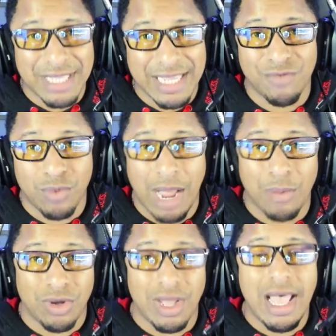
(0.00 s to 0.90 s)
the giveaway. I
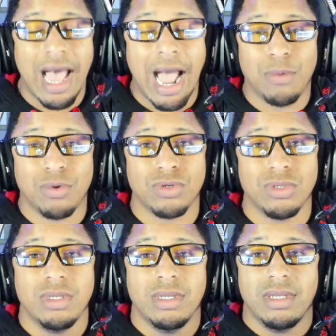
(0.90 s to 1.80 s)
will I will
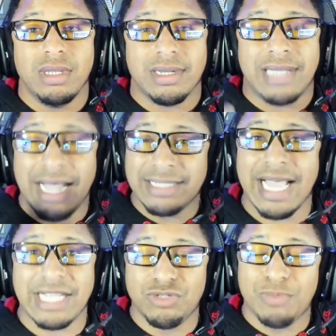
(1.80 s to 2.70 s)

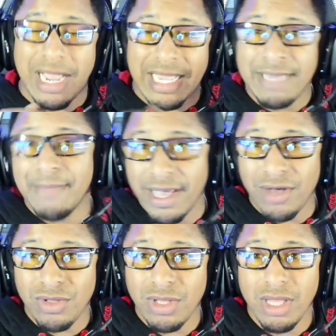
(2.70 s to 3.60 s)
contact you by
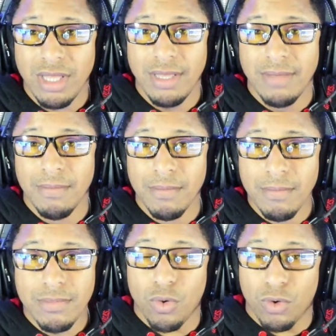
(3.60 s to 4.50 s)
email
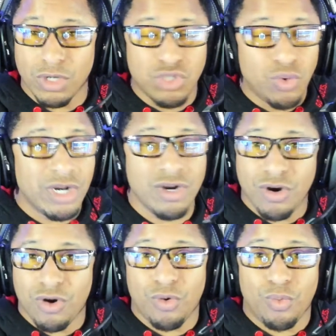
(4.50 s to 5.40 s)
or Twitter
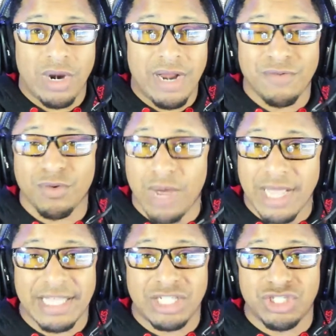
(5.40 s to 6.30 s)
or whatever
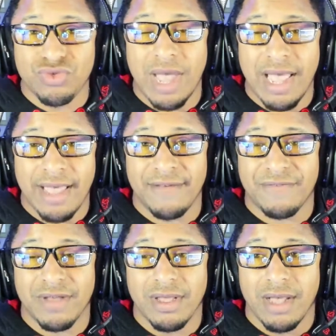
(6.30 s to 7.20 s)
way that you
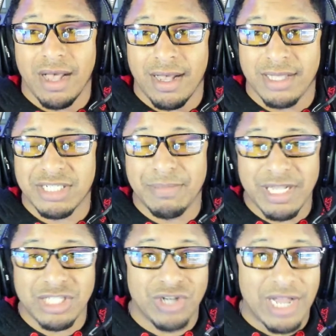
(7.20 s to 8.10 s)
have uh,
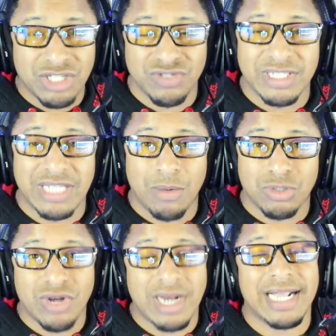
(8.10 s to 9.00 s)
submitted your entries. I will
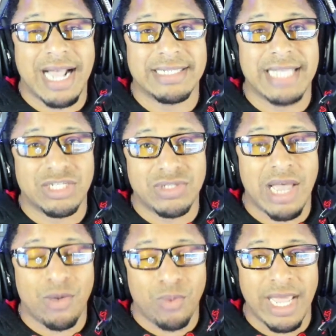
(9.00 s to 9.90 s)
try to contact you
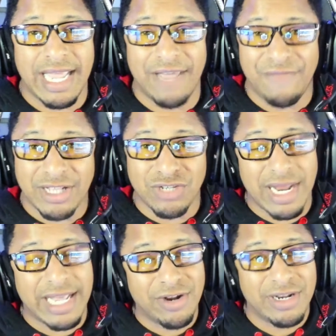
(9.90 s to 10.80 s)
that way. If I do
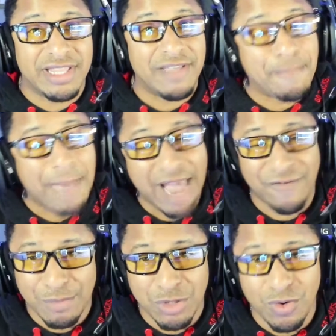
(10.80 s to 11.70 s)
not hear anything back
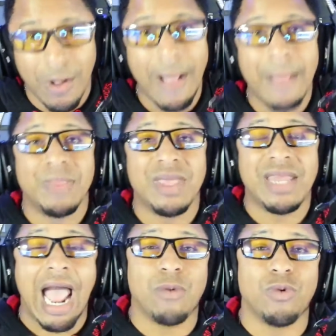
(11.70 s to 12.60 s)
from you, then
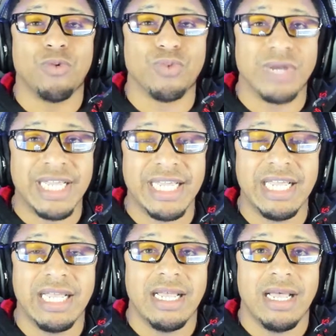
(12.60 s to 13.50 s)
I will re
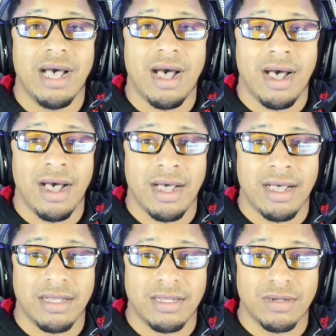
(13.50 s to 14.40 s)

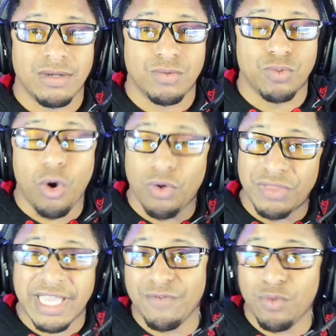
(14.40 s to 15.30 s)
uh, roll
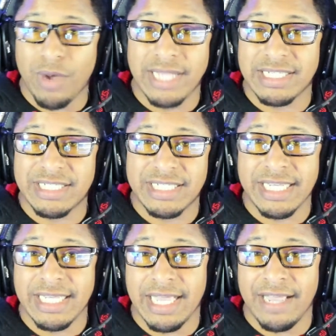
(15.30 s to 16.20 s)
the giveaway to
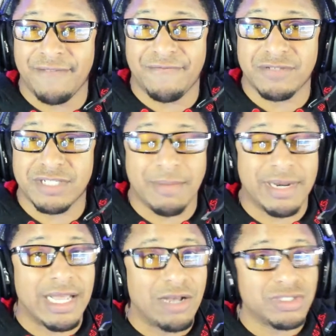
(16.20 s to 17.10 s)
see if
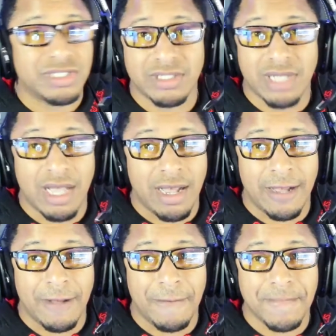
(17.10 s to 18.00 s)
somebody else
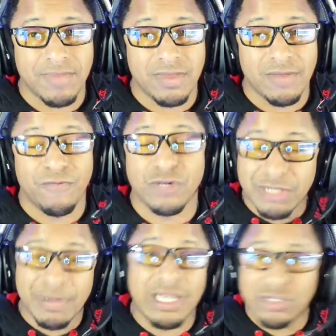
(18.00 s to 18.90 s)
uh, for
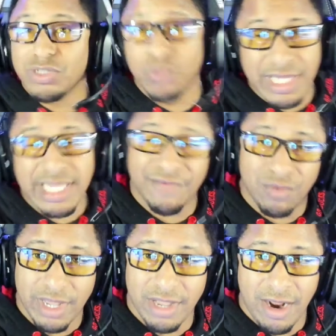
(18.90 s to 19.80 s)
somebody else to win the
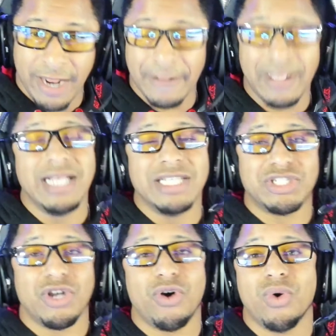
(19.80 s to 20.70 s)
giveaway. All right.
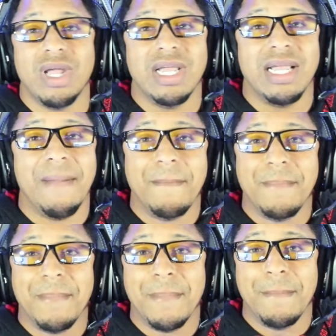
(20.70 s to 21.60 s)
So
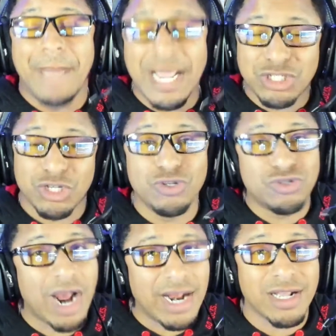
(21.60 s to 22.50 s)
make sure you
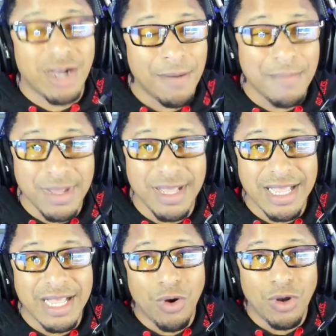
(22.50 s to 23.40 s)
try to come
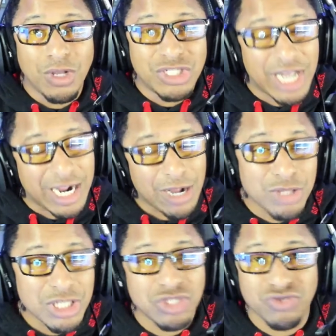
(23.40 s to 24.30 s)
check
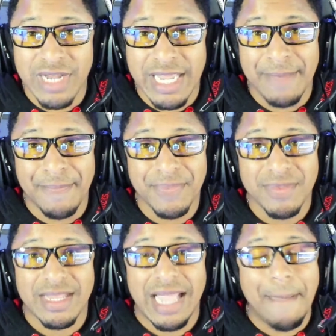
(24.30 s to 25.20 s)
out the stream
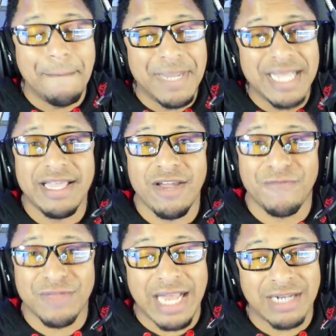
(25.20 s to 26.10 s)
and be there
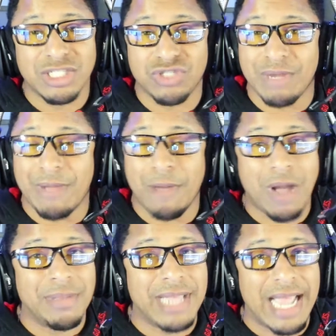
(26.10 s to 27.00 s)
for the end of the stream. I'll
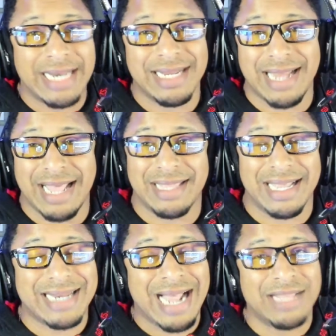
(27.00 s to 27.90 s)
probably end it at
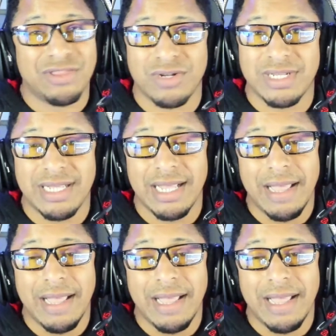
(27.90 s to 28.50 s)
like 9:30